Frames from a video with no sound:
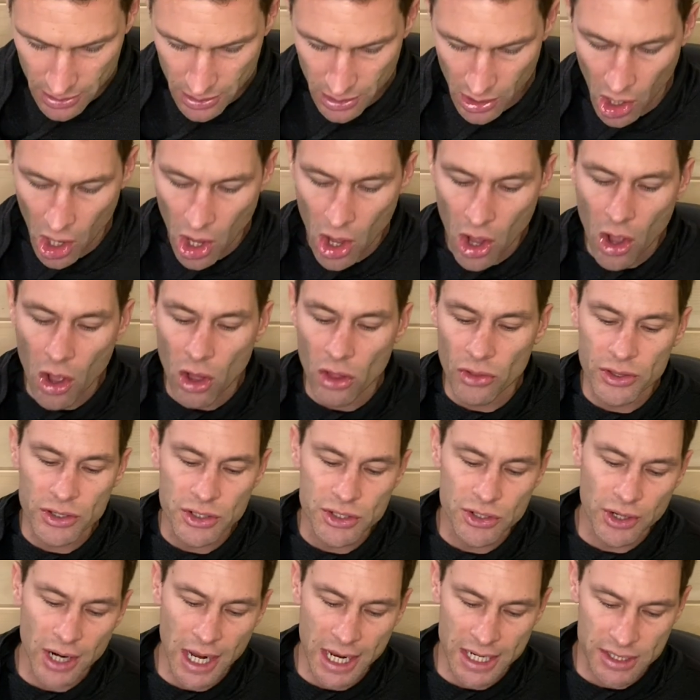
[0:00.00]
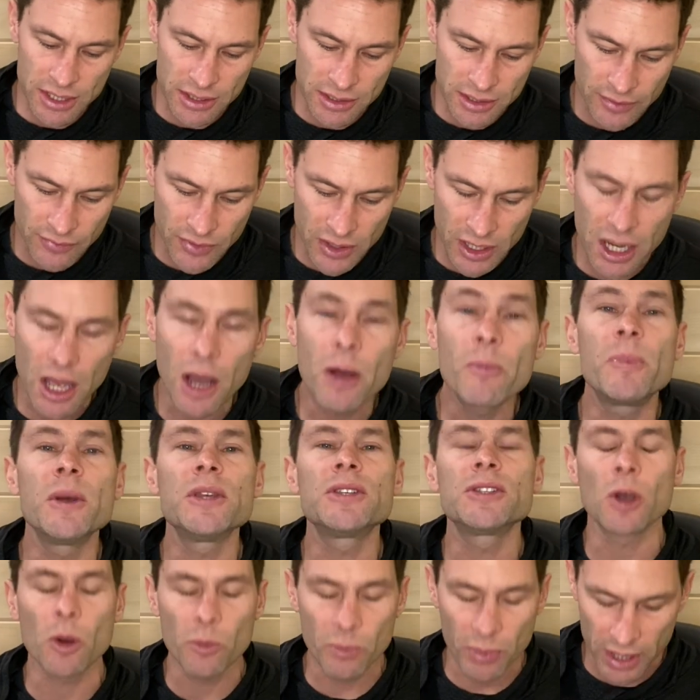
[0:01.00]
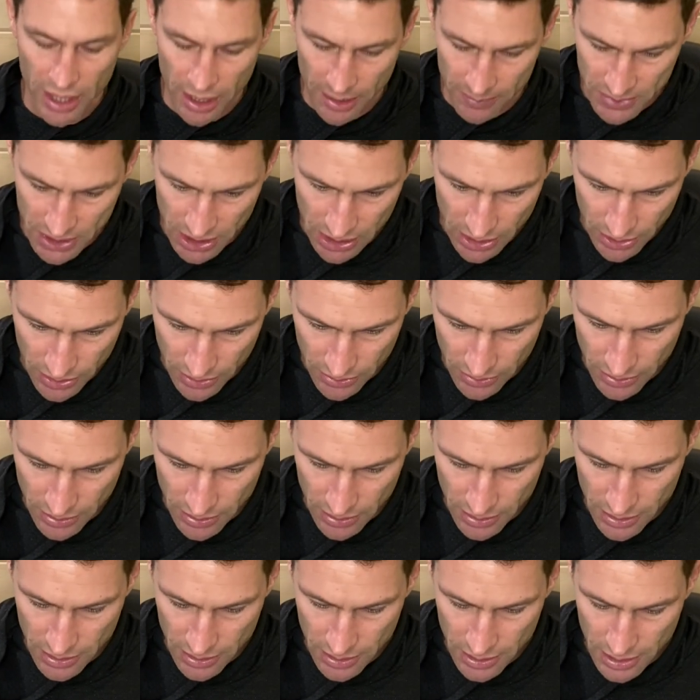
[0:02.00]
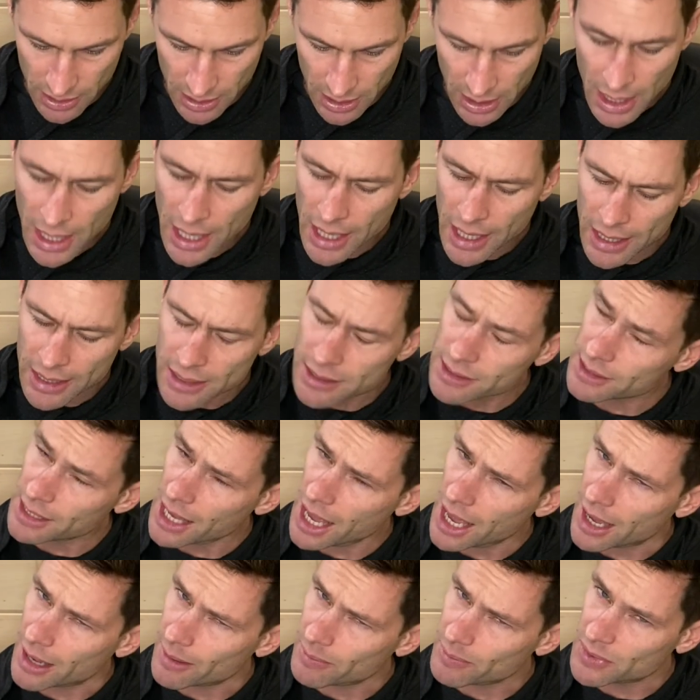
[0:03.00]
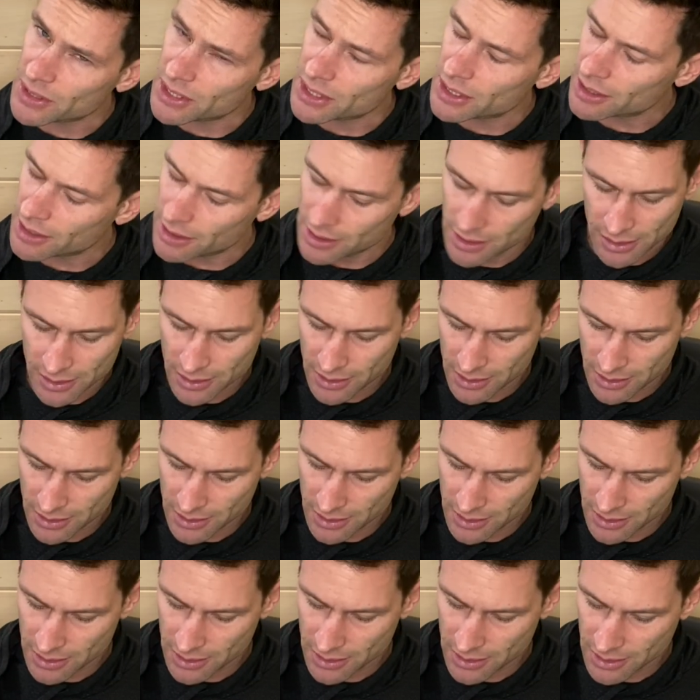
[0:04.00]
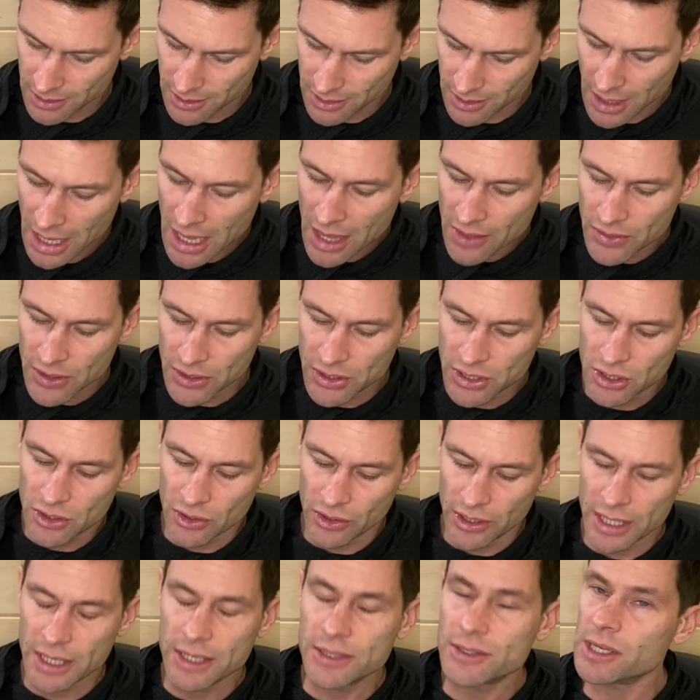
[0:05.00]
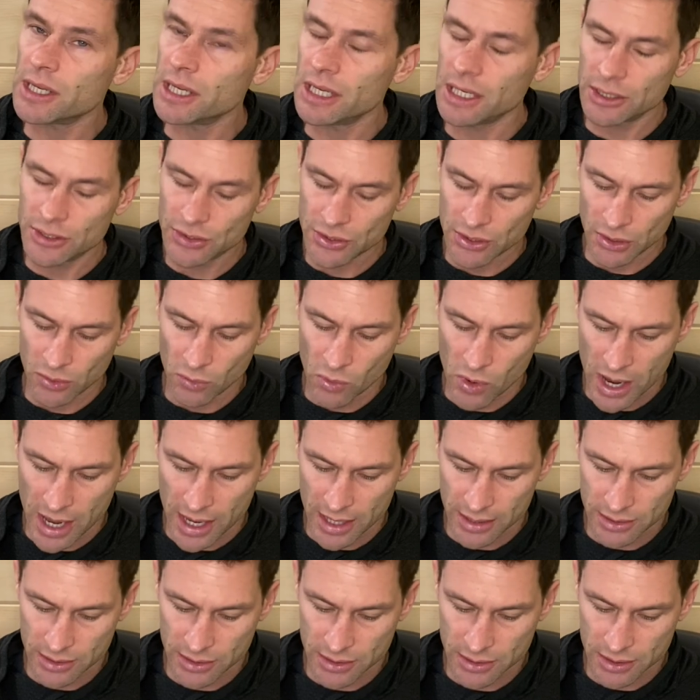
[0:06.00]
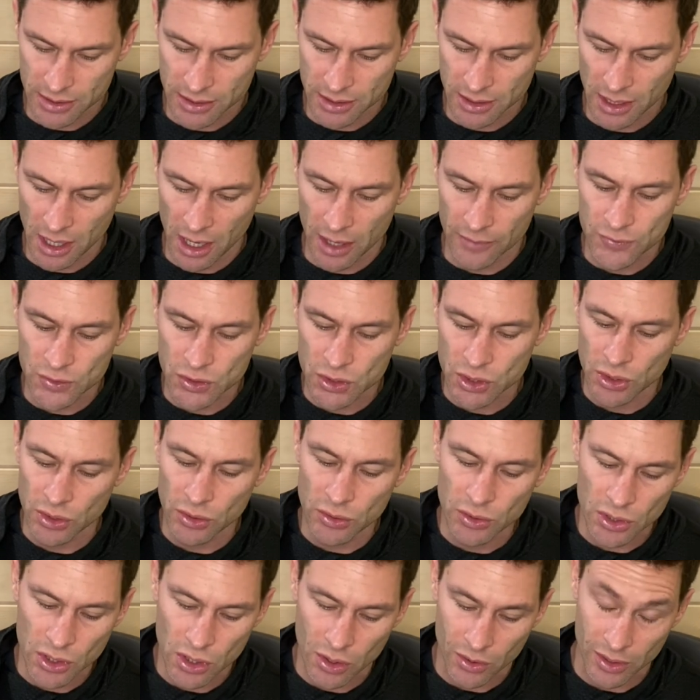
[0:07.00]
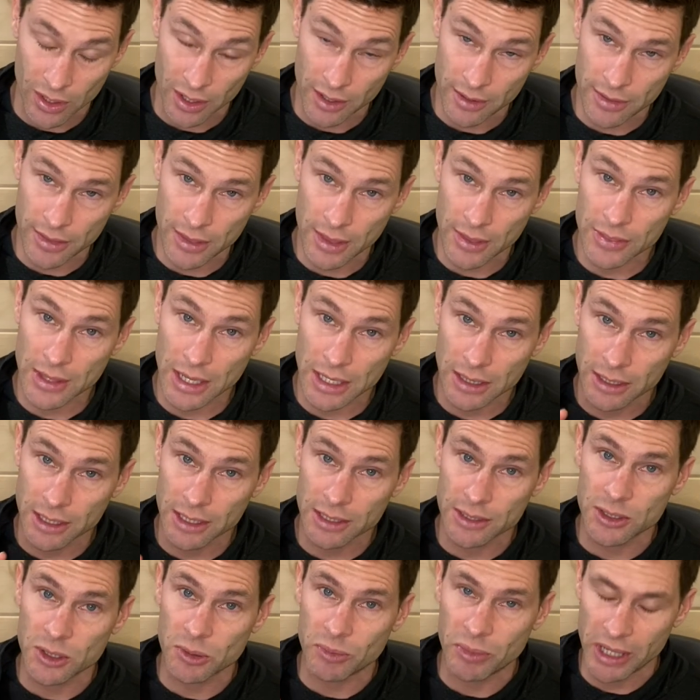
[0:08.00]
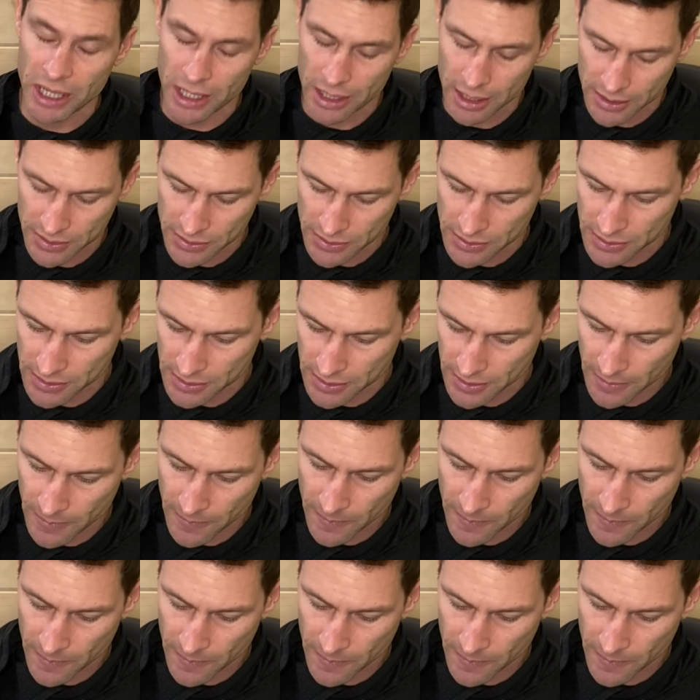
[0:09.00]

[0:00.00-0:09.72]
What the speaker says: All the directions of the compass open up to you, except the degrees east or west of true north that leads to Paris.